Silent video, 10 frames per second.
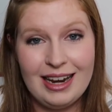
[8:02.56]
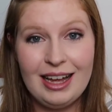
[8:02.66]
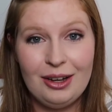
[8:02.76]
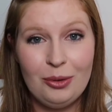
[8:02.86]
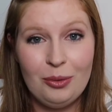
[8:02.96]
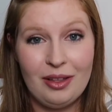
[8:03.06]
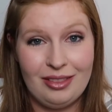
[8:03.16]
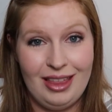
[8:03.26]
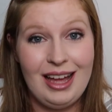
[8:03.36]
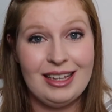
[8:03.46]
now
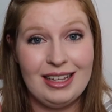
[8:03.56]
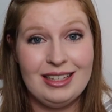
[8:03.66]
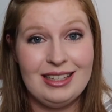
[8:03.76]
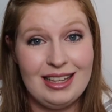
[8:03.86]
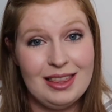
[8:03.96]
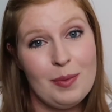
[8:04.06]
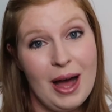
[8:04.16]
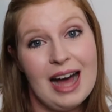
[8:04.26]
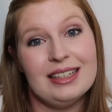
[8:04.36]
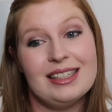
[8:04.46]
that is in the
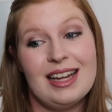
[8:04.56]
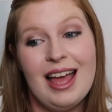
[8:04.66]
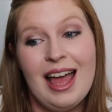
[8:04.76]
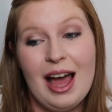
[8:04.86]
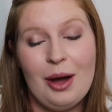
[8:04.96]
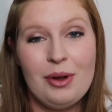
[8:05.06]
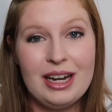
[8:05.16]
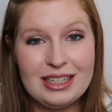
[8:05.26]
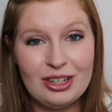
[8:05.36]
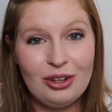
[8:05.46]
past, and we
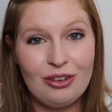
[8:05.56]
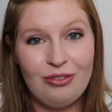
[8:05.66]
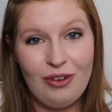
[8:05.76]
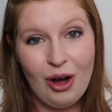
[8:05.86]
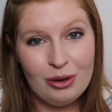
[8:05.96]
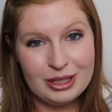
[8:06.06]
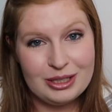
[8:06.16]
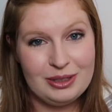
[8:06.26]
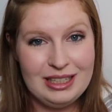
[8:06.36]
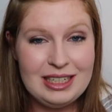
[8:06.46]
need to look
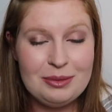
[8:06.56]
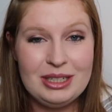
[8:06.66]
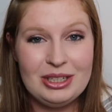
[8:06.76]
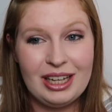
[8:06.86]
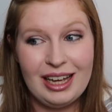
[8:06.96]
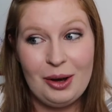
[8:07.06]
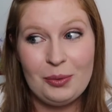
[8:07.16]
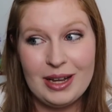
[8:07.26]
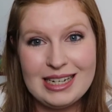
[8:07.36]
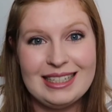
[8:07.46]
forward. We need to be looking
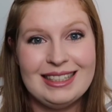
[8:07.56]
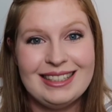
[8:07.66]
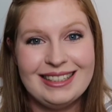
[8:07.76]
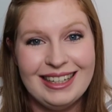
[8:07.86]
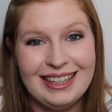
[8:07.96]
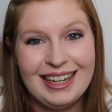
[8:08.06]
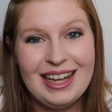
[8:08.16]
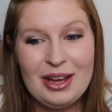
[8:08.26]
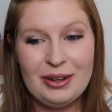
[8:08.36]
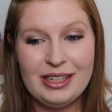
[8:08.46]
at weddings,
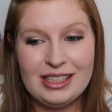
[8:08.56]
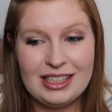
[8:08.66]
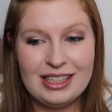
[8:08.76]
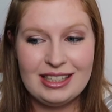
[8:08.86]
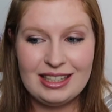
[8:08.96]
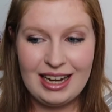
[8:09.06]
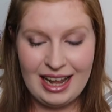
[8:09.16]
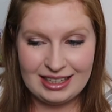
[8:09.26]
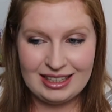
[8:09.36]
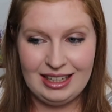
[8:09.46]
which is the
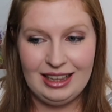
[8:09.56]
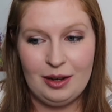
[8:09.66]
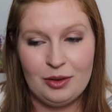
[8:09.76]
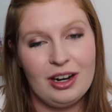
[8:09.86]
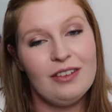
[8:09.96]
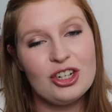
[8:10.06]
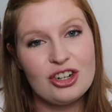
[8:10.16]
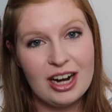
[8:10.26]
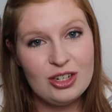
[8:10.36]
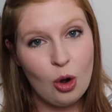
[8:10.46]
next thing that I'm going to have to
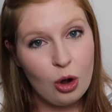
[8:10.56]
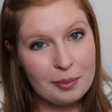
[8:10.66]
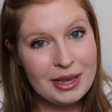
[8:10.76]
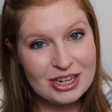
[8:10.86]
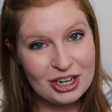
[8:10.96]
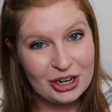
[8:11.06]
try and talk him